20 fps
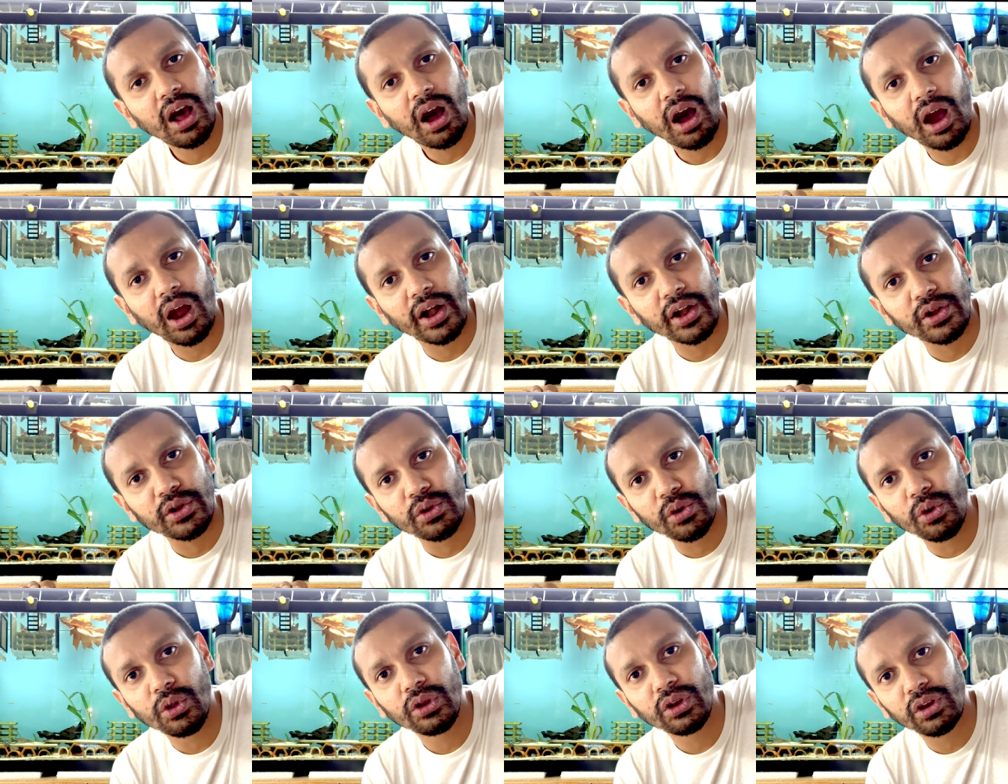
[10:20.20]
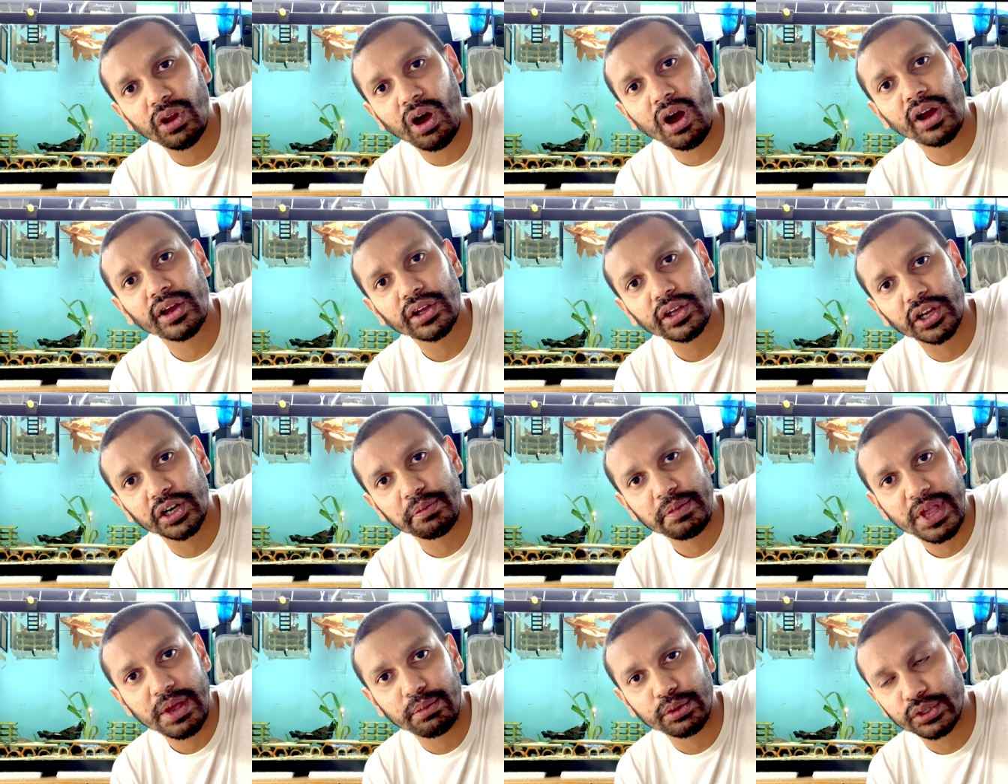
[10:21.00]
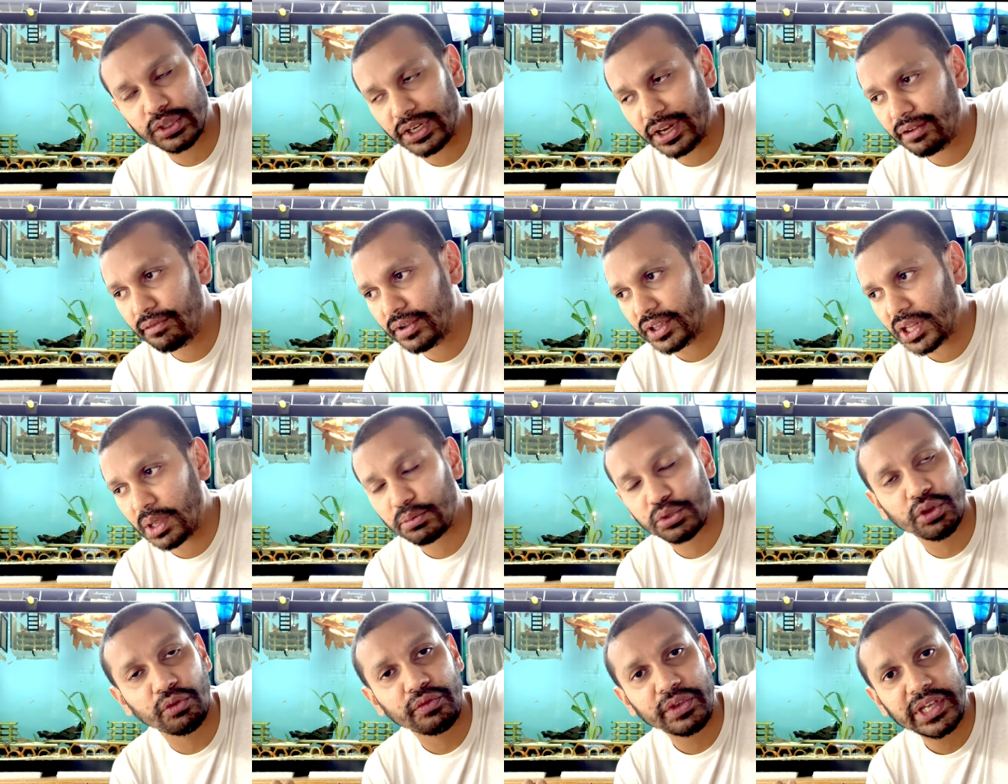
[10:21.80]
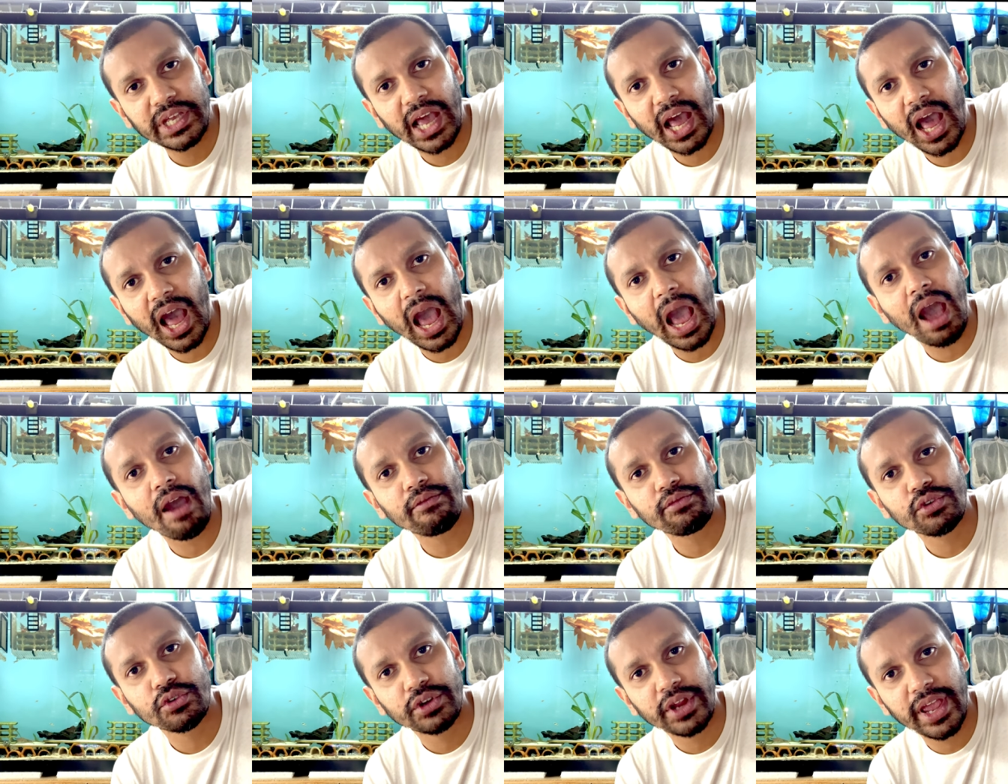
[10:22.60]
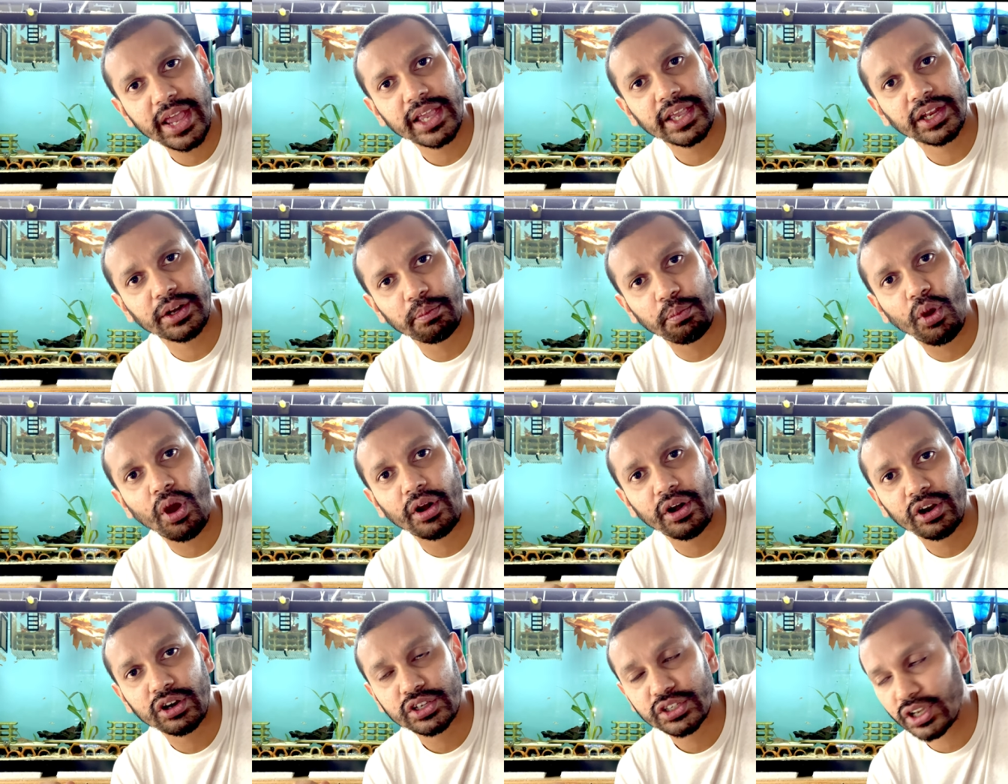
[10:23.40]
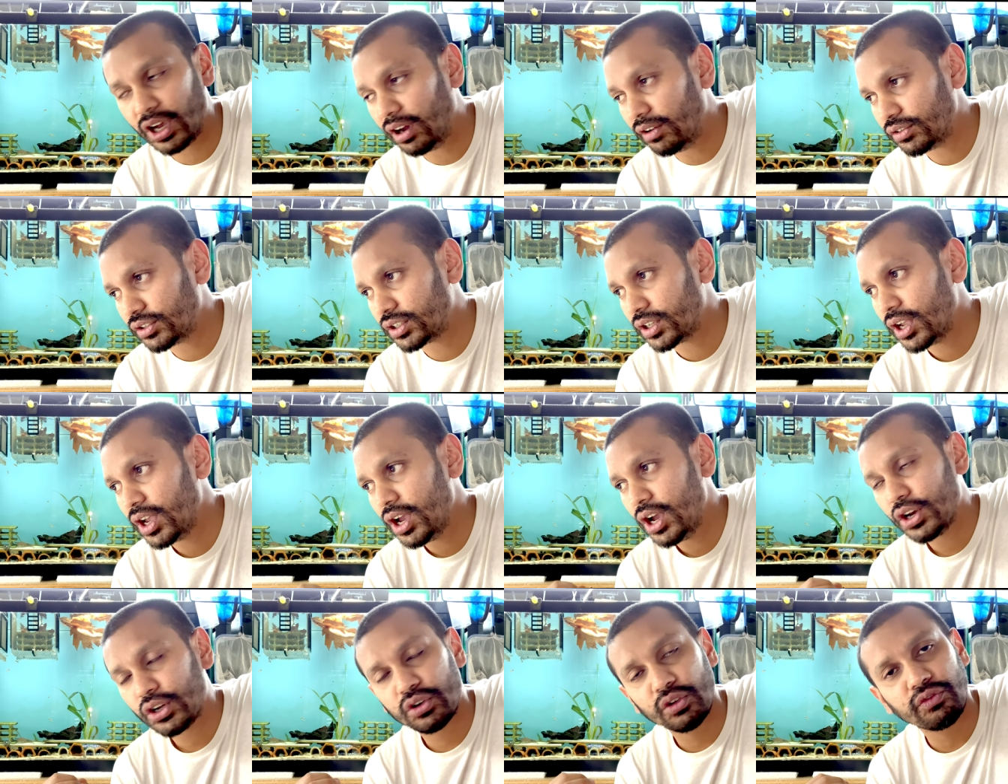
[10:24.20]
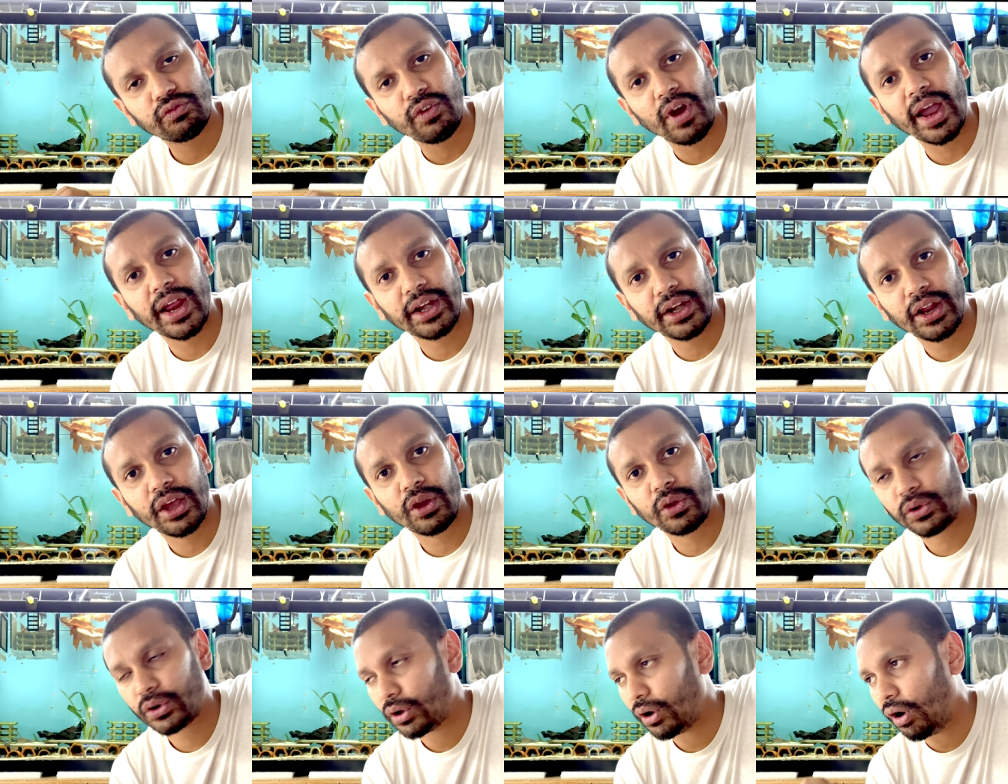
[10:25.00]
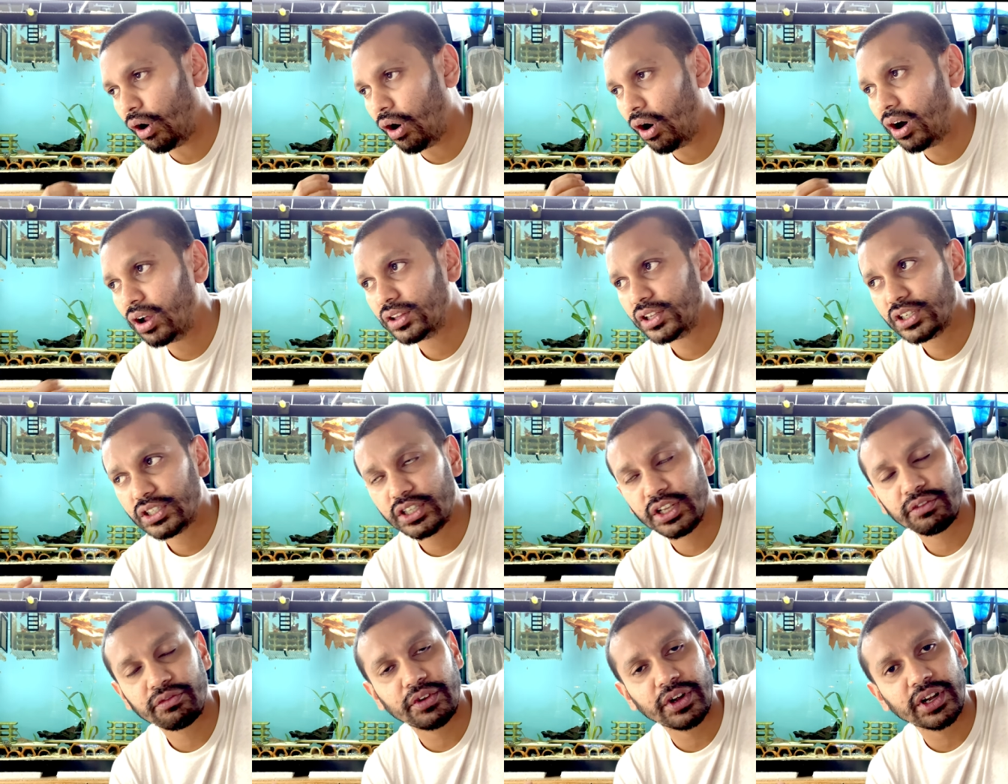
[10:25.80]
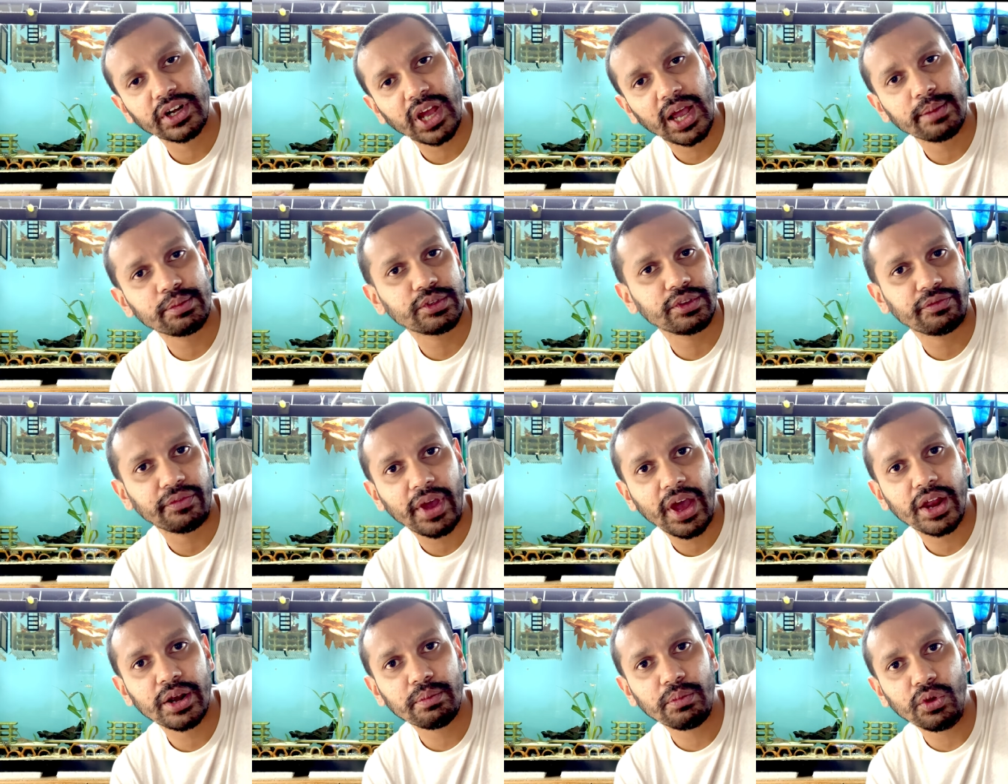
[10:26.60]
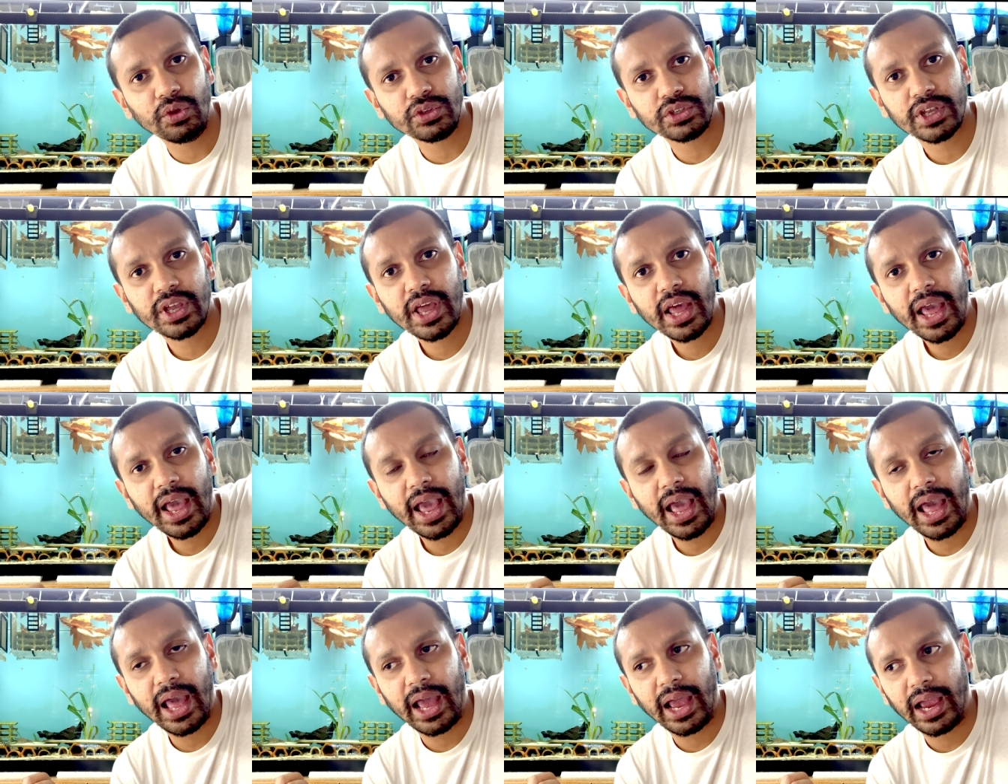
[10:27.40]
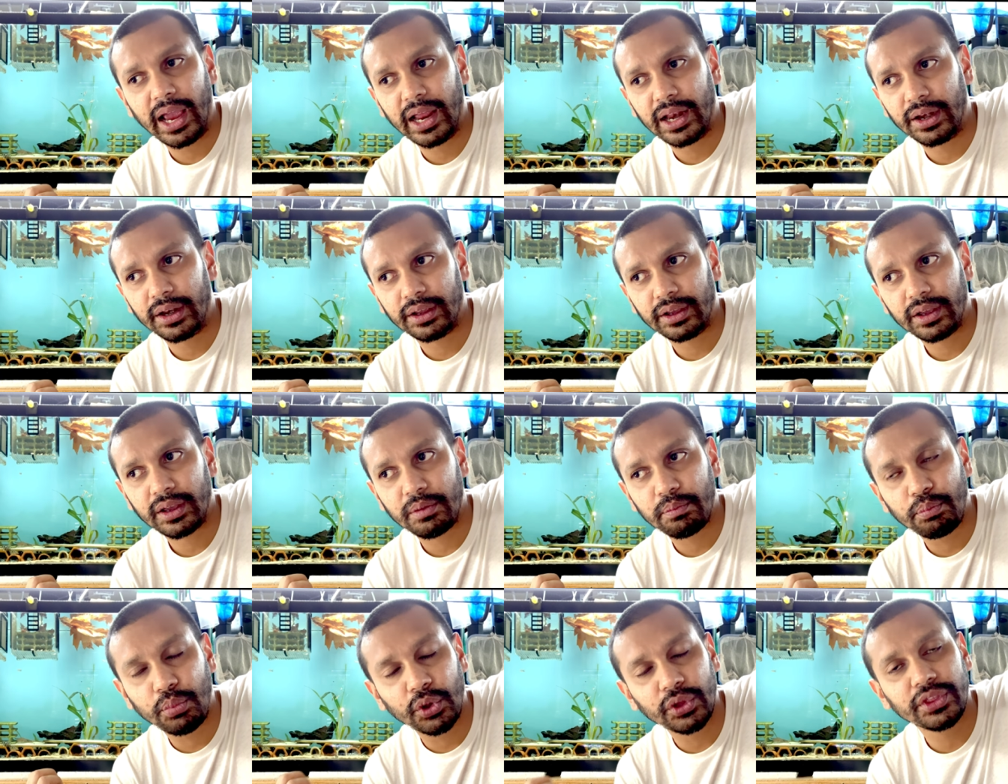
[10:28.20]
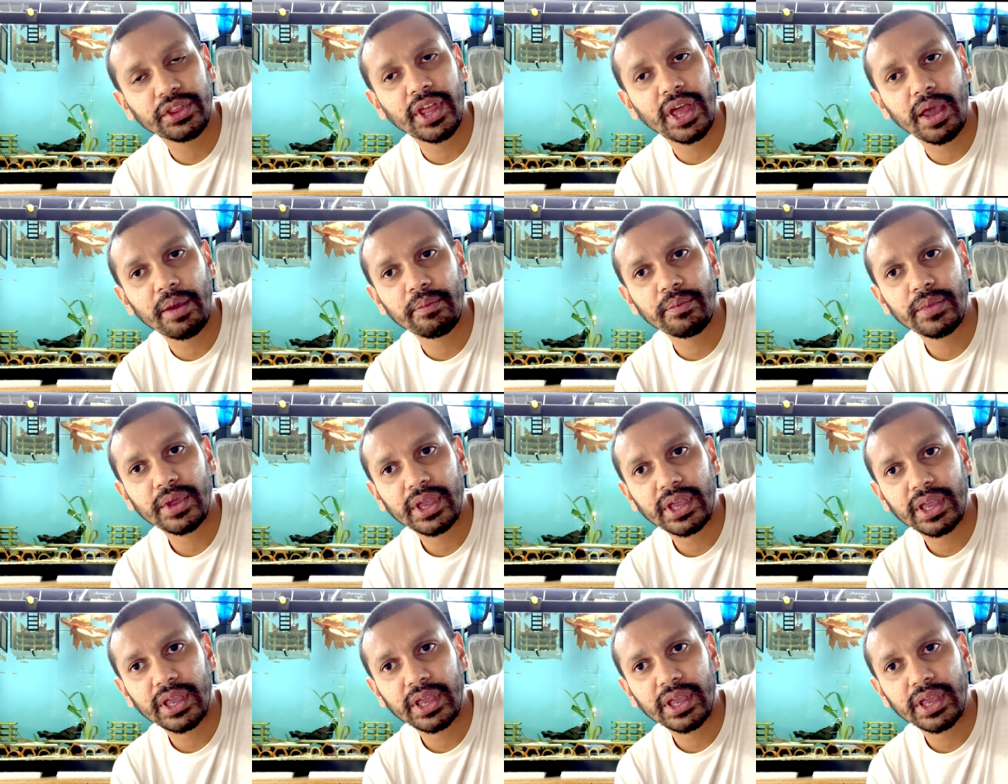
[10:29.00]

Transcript: are no longer going to be able to live in them. So we have to take it upon ourselves to find out all these different types of animals and put them